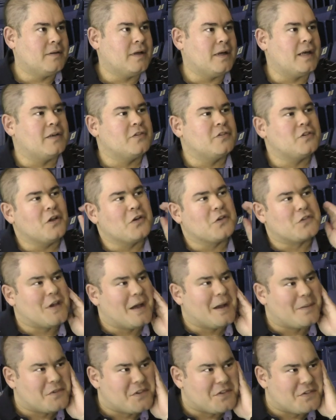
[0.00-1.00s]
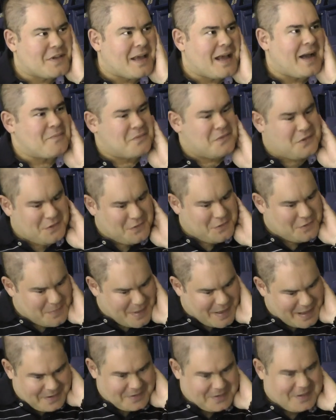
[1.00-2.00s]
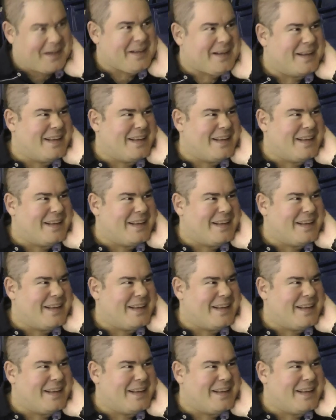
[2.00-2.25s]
Yeah. It's a long time since it happened to me. So.